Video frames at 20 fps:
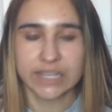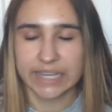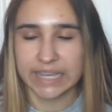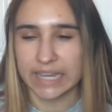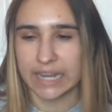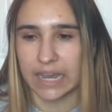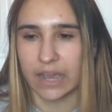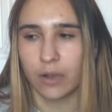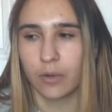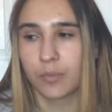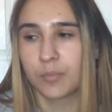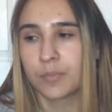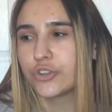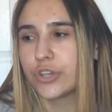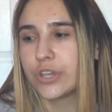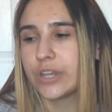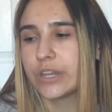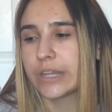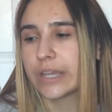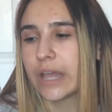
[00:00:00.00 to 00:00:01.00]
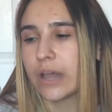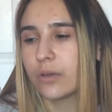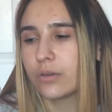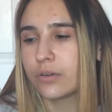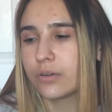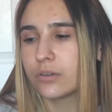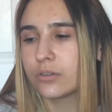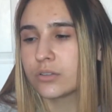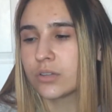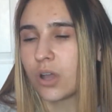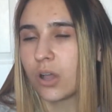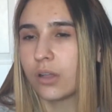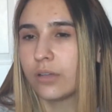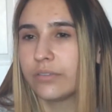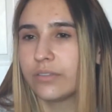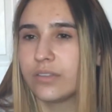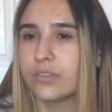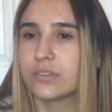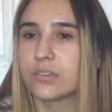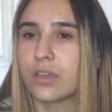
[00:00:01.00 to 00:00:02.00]
to get out. She encounters all
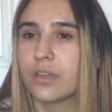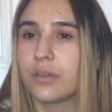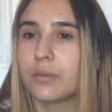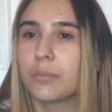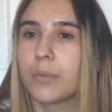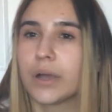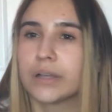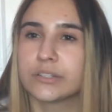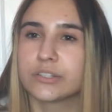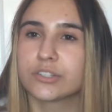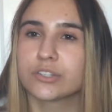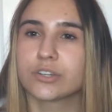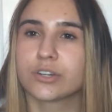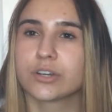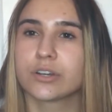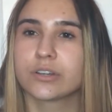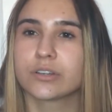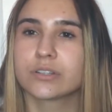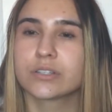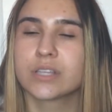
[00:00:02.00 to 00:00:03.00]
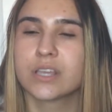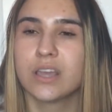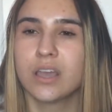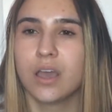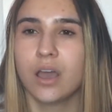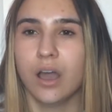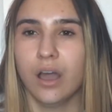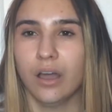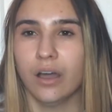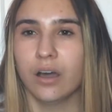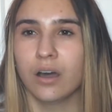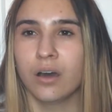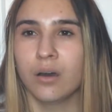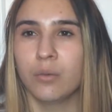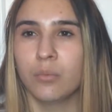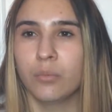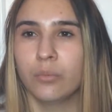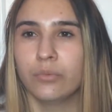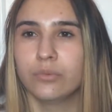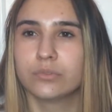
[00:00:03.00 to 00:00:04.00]
of these other monsters,
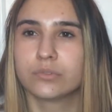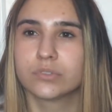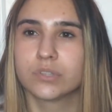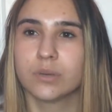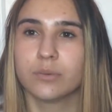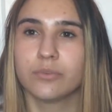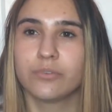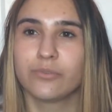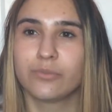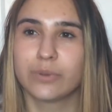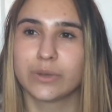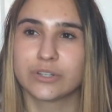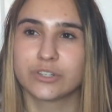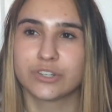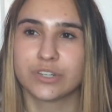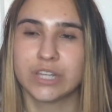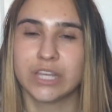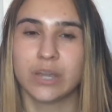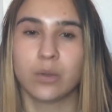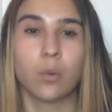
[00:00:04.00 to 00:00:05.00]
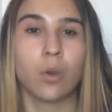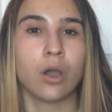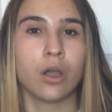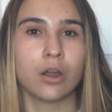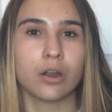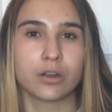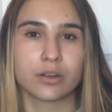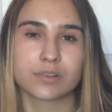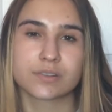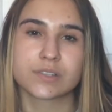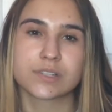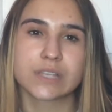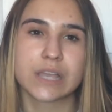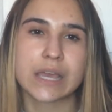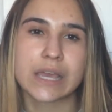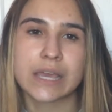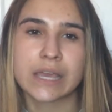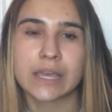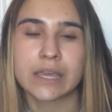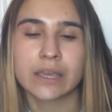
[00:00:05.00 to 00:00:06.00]
some of which they want her to
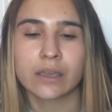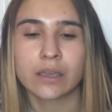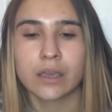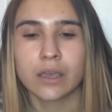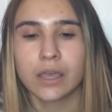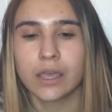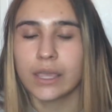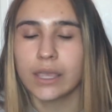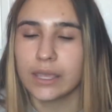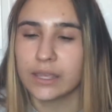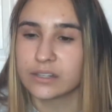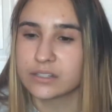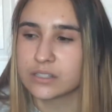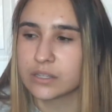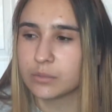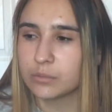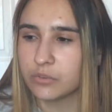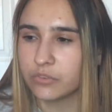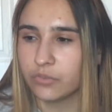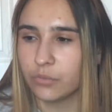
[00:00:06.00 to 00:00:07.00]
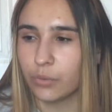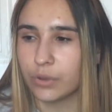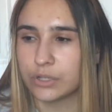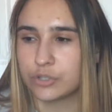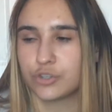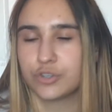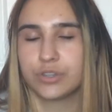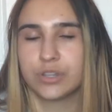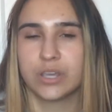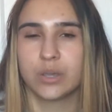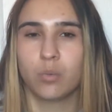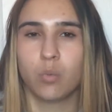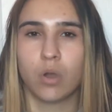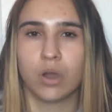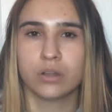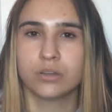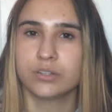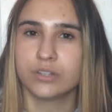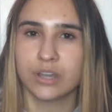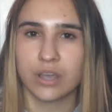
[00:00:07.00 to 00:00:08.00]
stay, and some of which they
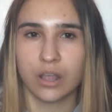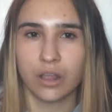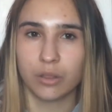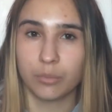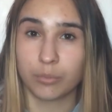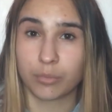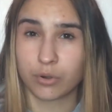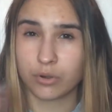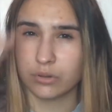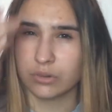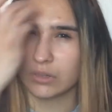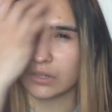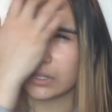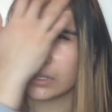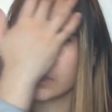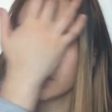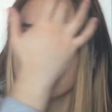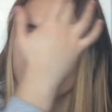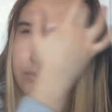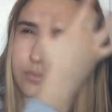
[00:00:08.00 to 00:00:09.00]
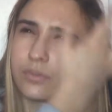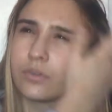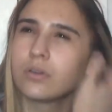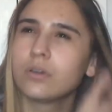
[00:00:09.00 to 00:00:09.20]
want to help her leave.